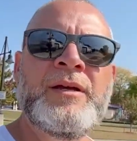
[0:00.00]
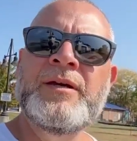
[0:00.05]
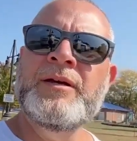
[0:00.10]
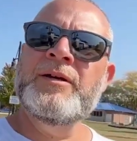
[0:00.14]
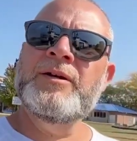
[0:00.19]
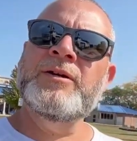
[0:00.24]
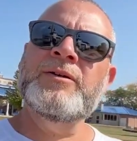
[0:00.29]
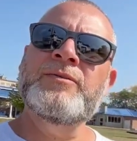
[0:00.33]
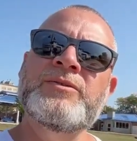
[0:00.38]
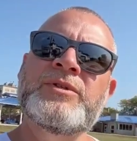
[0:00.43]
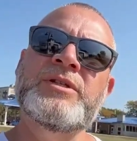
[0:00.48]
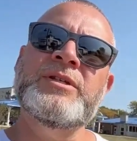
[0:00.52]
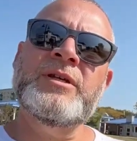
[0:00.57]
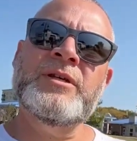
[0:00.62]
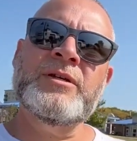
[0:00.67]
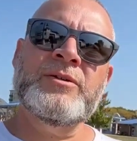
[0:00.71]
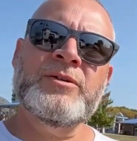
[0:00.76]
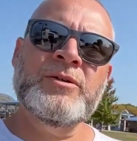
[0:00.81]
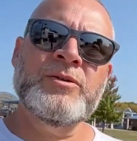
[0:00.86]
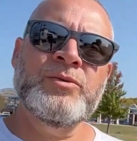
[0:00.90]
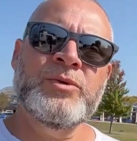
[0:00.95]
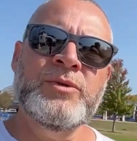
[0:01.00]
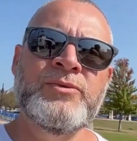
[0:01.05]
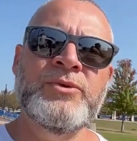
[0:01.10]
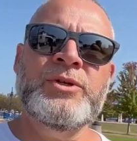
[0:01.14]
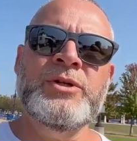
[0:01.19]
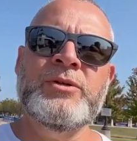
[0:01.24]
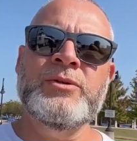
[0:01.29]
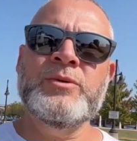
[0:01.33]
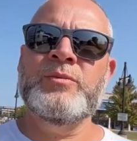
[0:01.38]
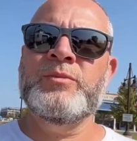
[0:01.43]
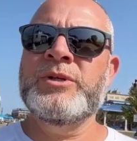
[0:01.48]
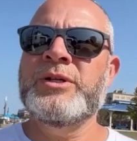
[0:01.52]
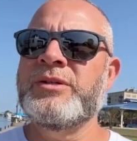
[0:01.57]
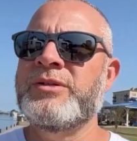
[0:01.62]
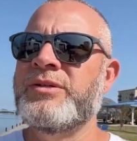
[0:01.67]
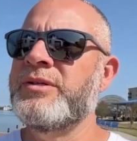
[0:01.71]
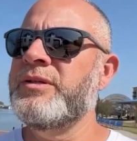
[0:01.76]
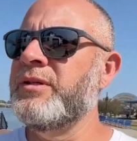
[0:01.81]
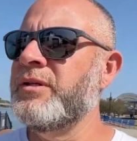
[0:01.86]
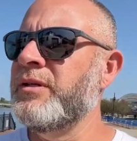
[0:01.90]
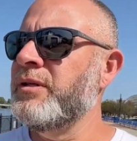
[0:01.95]
of the Saginaw River here in Bay
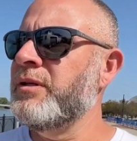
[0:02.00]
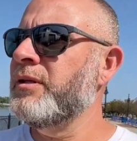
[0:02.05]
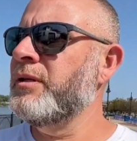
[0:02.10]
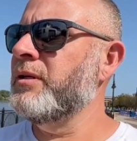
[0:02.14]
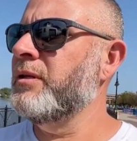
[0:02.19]
City.